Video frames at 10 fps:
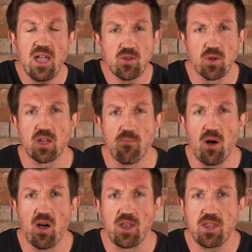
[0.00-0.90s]
It's going to
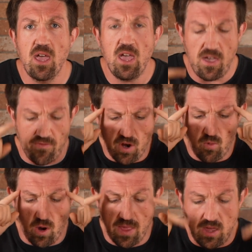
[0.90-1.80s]
compound. If
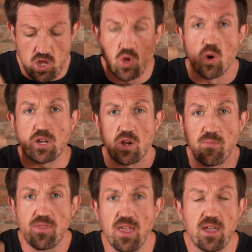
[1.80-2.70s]
you're one of these
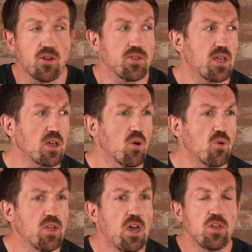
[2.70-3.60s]
short-term thinkers that
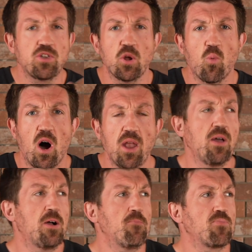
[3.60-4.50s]
goes, you know
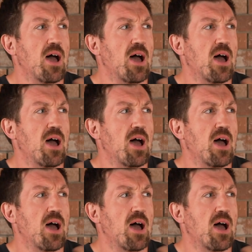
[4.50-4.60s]
what,